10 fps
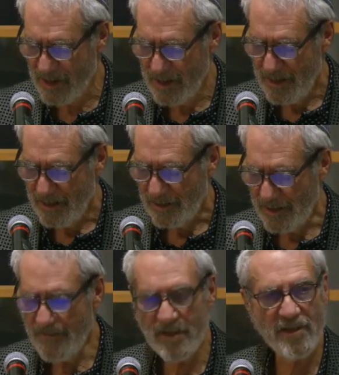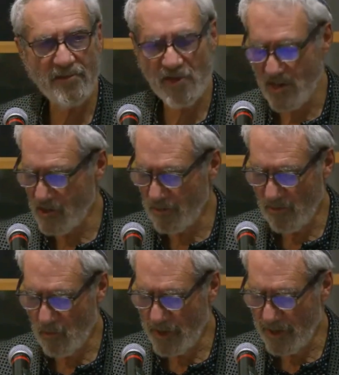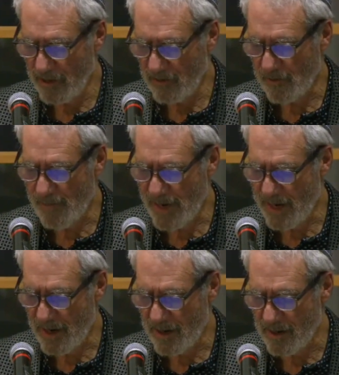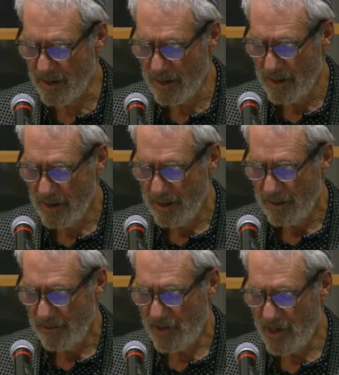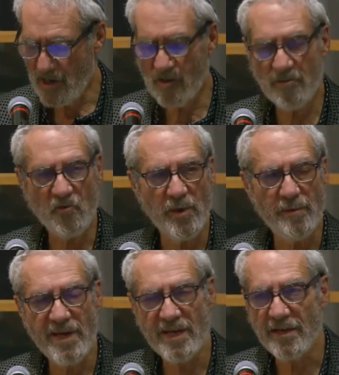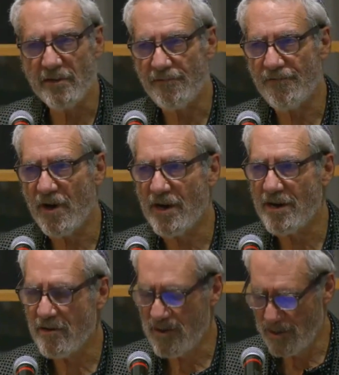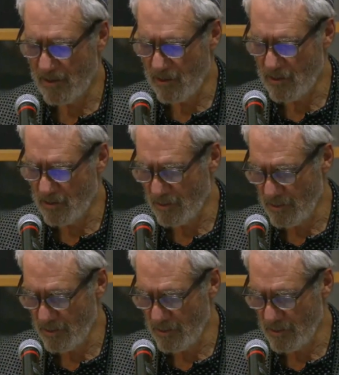leaving the cherubs' wings bare, cherubs we made of fire and gold.